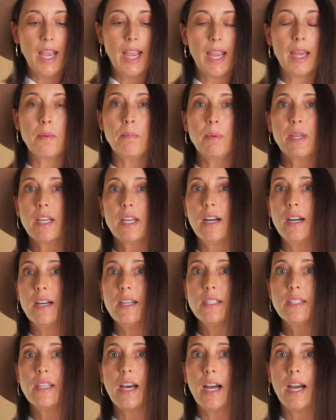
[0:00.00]
And
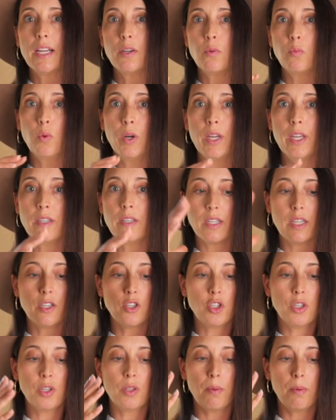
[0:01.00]
because I went
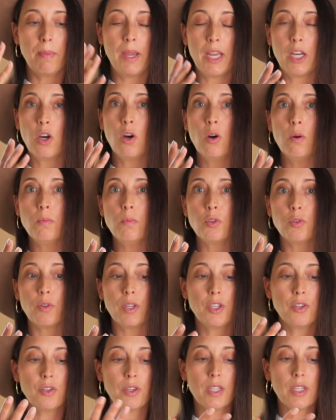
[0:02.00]
into the main home
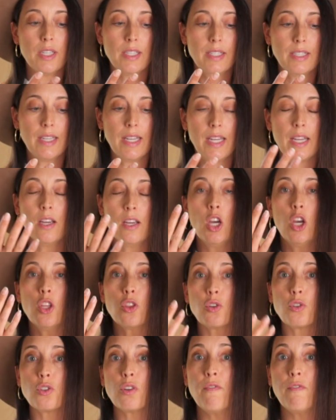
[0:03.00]
screen, you're going to see
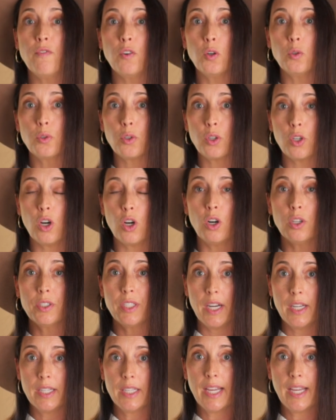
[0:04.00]
there's a folder called
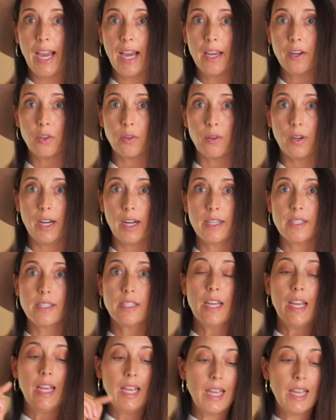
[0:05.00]
Uncategorized.
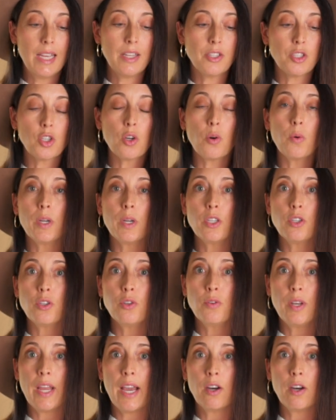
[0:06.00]
It's going to
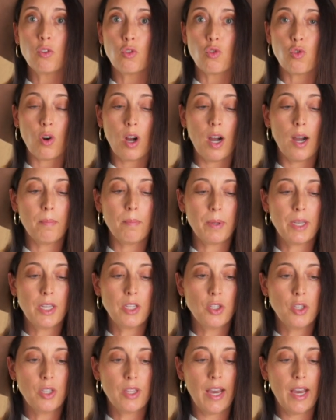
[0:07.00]
now drop
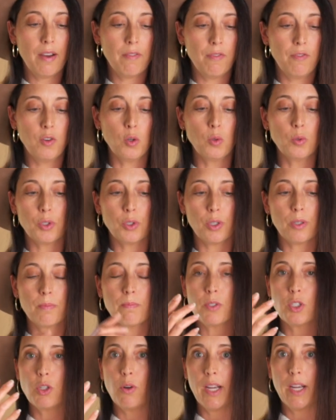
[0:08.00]
into that folder.
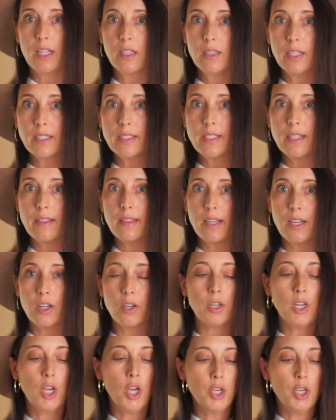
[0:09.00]
So I clicked in
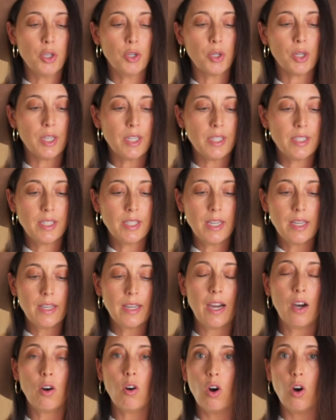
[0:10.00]
there. You're going to see
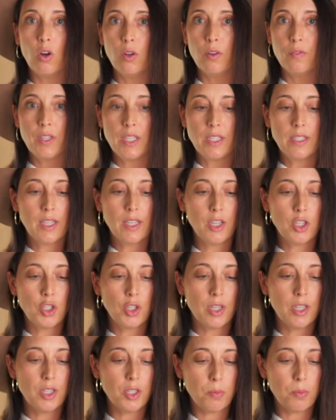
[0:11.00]
now all of these
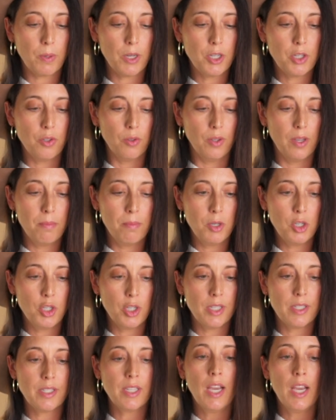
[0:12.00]
kitchen inspirational
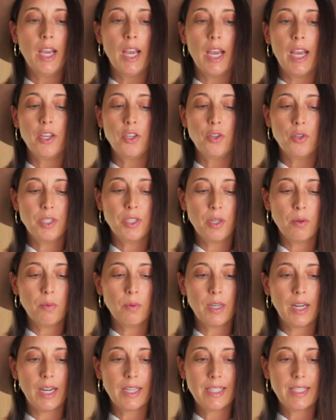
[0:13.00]
images. And you see
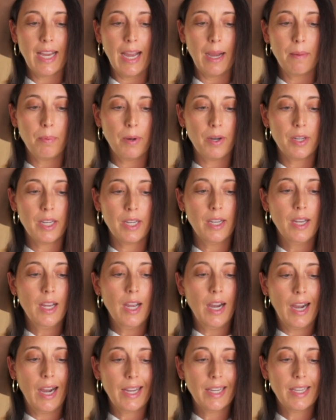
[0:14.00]
when I tap on it,
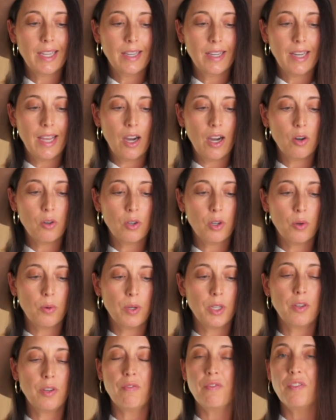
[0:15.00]
I can now go
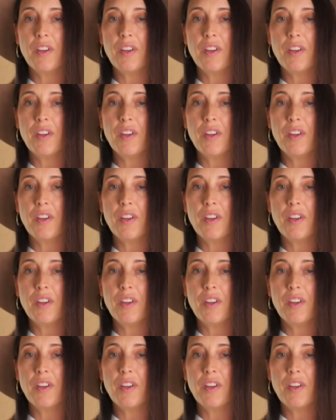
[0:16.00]
in